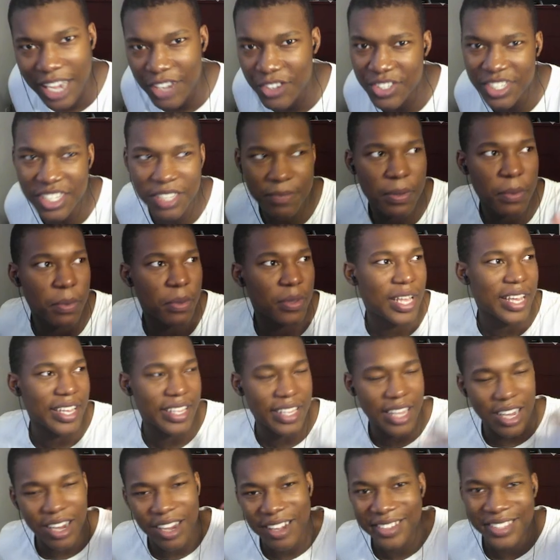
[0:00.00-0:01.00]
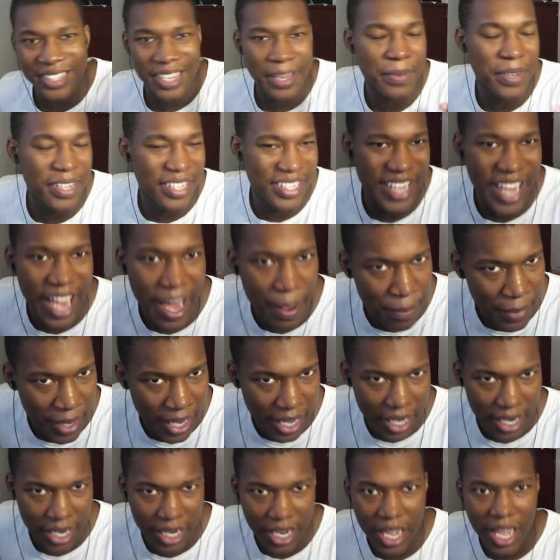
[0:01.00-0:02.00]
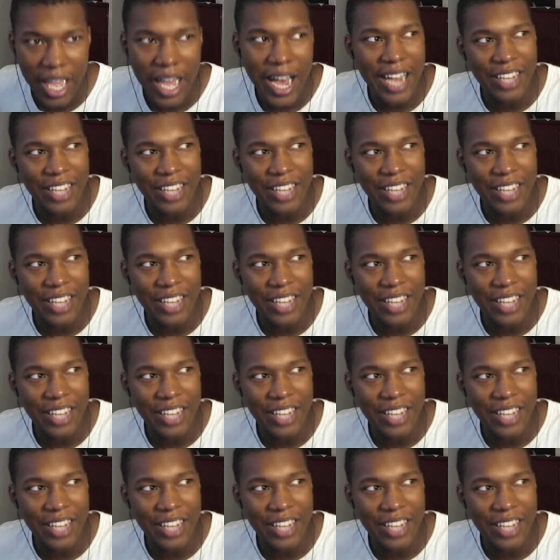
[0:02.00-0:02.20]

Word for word: I used to see people like uh, Tim the Tatman.